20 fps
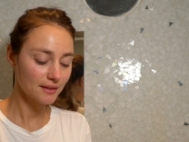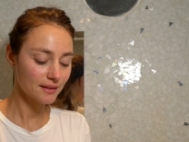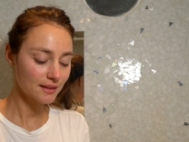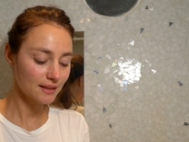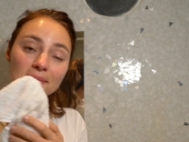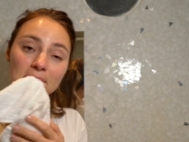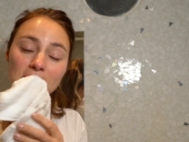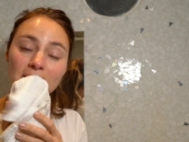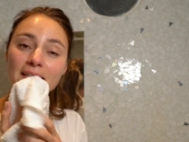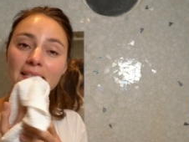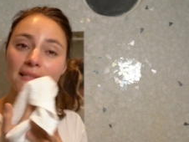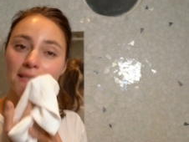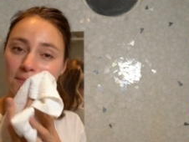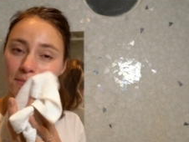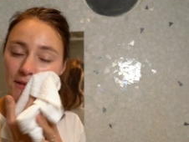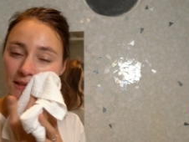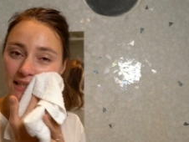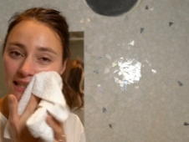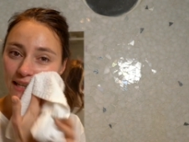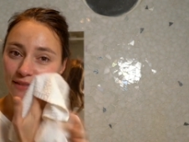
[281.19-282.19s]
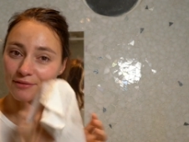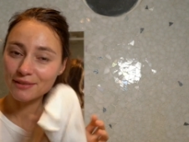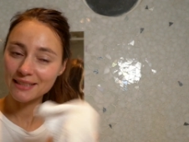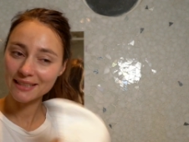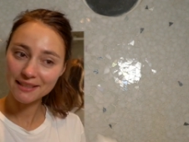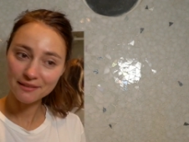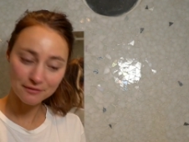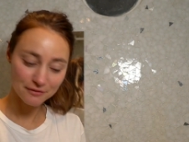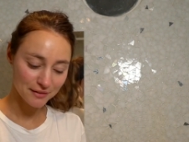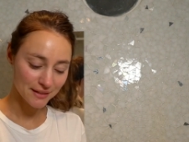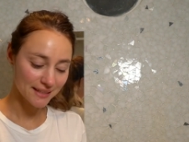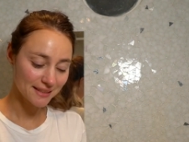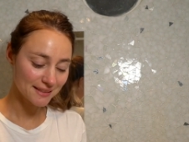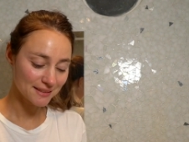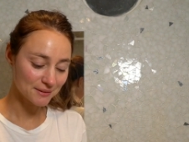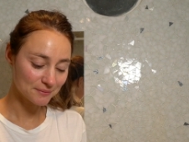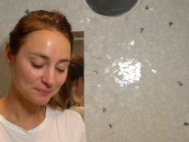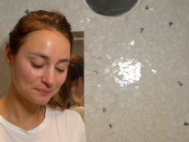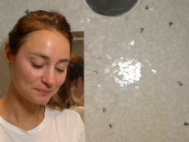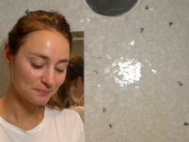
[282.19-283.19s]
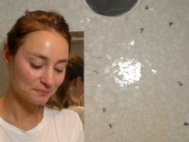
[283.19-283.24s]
That means I'm gonna have a clean face.